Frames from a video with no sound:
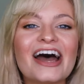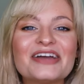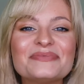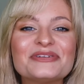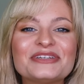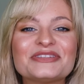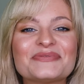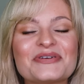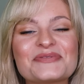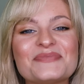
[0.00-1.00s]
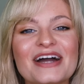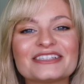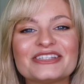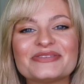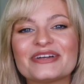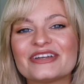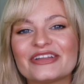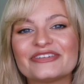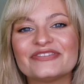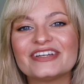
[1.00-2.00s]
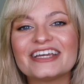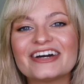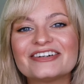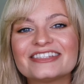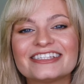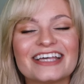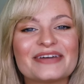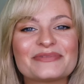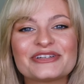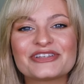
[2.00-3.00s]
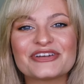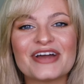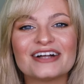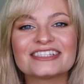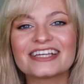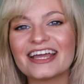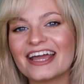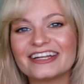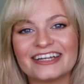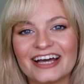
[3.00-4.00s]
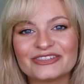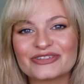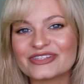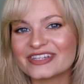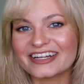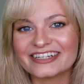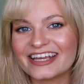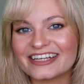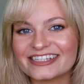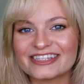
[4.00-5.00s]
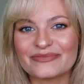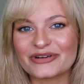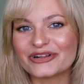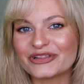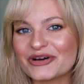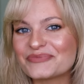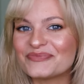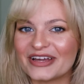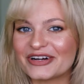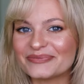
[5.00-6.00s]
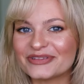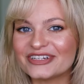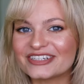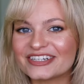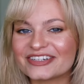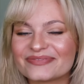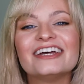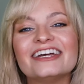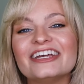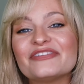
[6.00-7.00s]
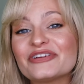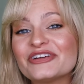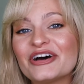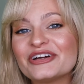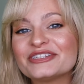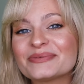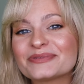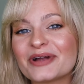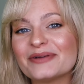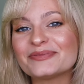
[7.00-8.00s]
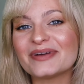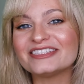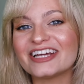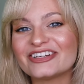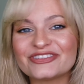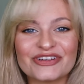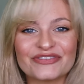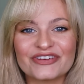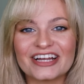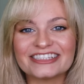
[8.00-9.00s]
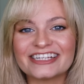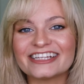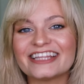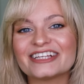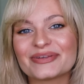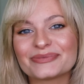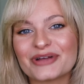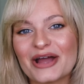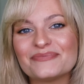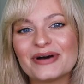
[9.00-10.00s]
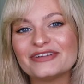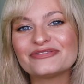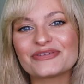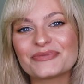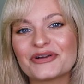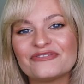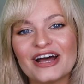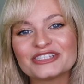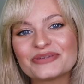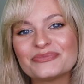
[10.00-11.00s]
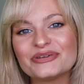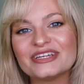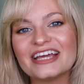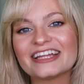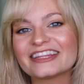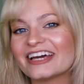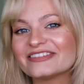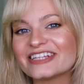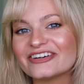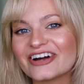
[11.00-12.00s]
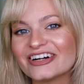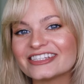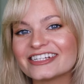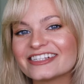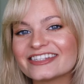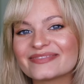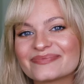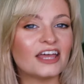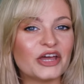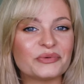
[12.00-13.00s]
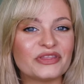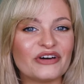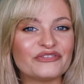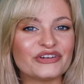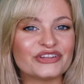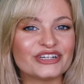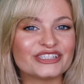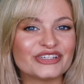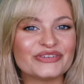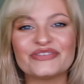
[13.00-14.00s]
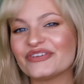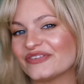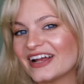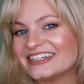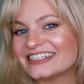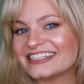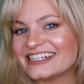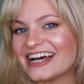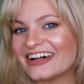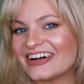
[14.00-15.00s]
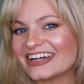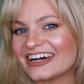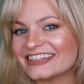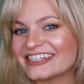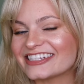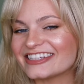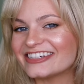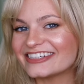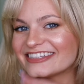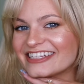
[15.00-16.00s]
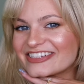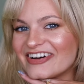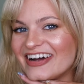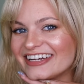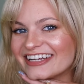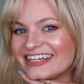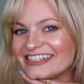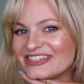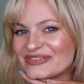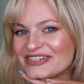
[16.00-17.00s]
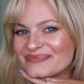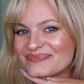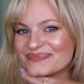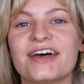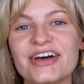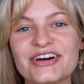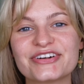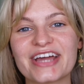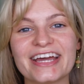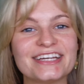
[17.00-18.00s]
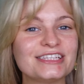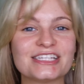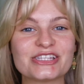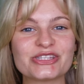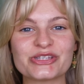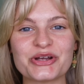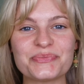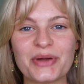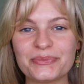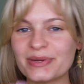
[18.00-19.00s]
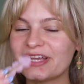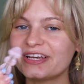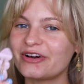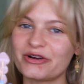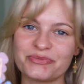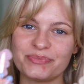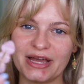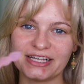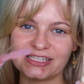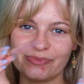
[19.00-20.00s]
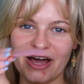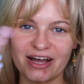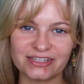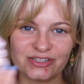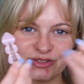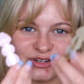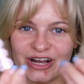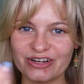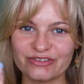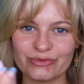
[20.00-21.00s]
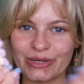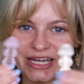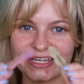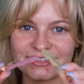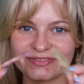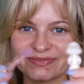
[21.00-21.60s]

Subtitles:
Hi beauties and welcome back to another video. Today I'm going to show you how to get a natural sun-kissed summer glow makeup look. If you're not already subscribed to my channel, don't forget to hit that subscribe button for more fashion, beauty, and lifestyle content. And without further ado, if you're ready to see how I got this look, let's go ahead and get into it. Okay, let's start by pinning our bangs back so they're out of the way.